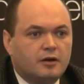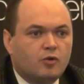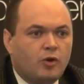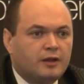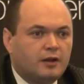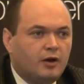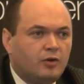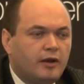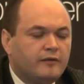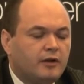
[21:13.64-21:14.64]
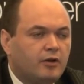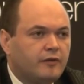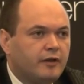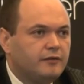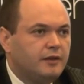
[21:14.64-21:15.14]
a quite low level
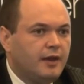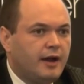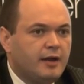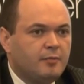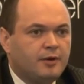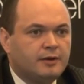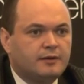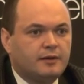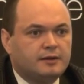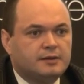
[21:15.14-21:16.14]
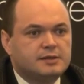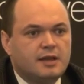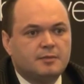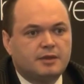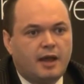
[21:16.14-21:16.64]
of FDI, but at the
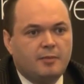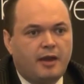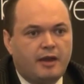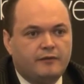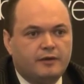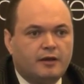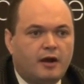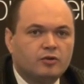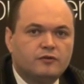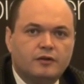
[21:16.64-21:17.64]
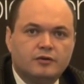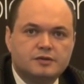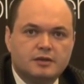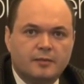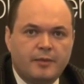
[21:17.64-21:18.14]
same time having
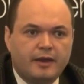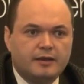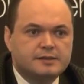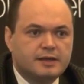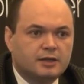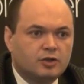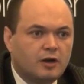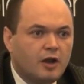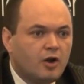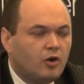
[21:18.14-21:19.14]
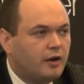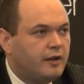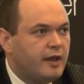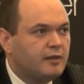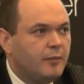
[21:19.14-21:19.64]
outflows in the banking sector on a
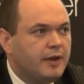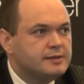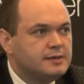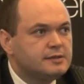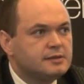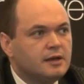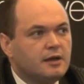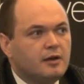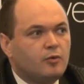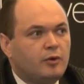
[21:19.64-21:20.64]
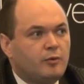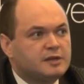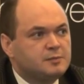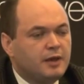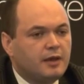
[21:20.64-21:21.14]
net basis. When we are
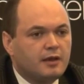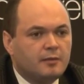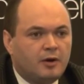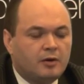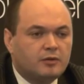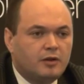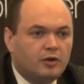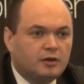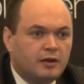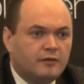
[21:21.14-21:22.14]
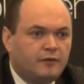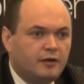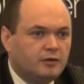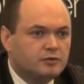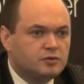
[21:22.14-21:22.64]
speaking about long-term
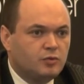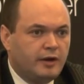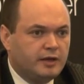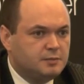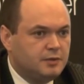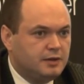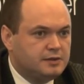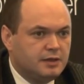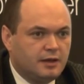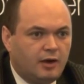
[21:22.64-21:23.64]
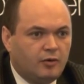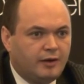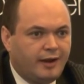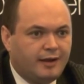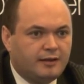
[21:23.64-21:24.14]
flows, we are experiencing now
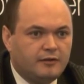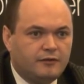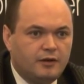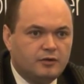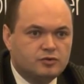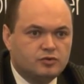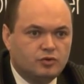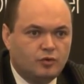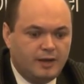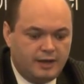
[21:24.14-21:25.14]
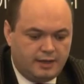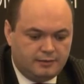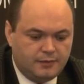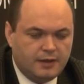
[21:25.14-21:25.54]
negative flows to Romania.